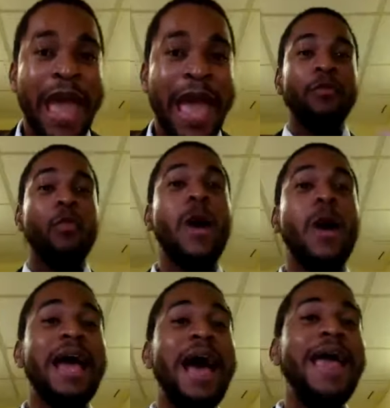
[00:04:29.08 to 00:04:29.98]
and what
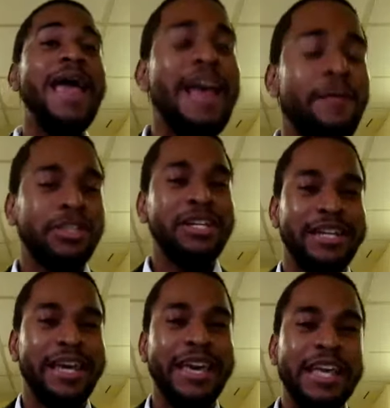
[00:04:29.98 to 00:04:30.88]
I am
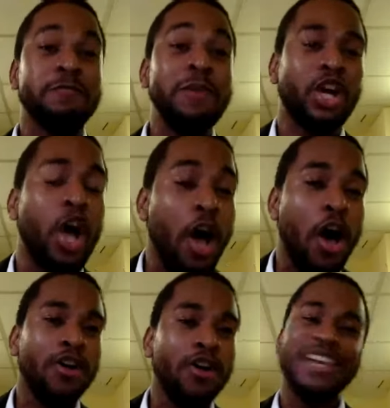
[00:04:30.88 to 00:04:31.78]
today is
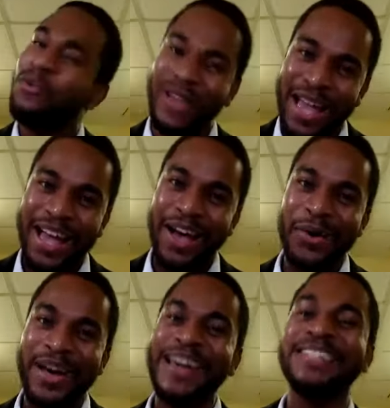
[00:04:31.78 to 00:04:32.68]
because of
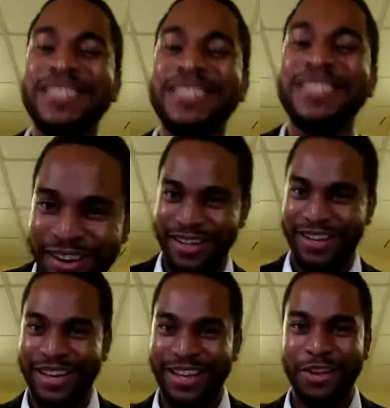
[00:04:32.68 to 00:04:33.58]
how I
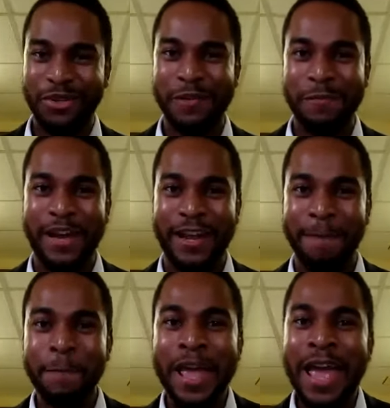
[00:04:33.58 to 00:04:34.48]
started. Hello,
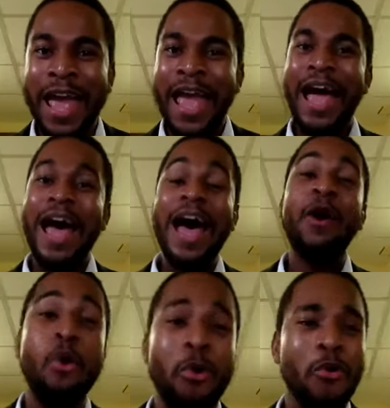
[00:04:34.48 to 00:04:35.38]
somebody. Uh,
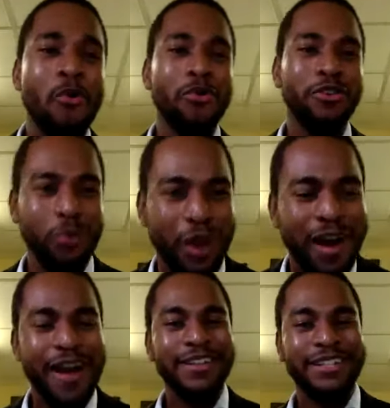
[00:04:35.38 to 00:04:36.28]
who who you
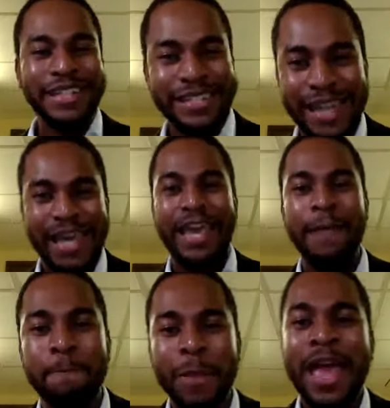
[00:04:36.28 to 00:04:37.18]
are
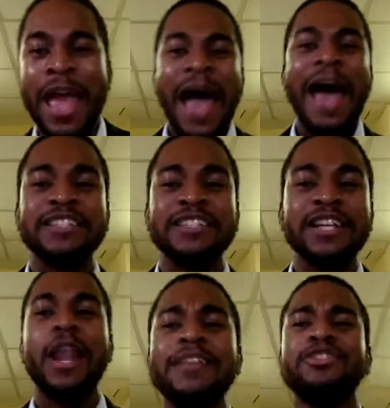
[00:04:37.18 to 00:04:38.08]
today has a
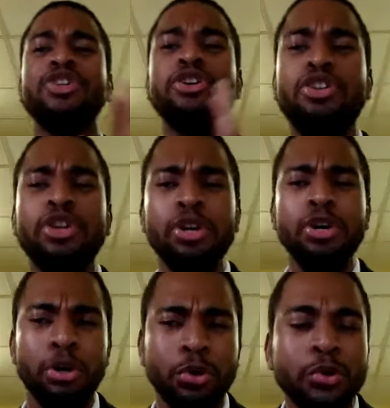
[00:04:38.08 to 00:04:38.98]
lot to
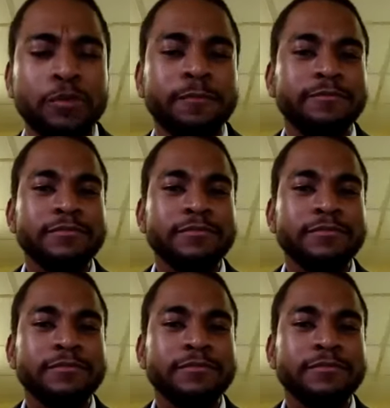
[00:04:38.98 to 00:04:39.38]
do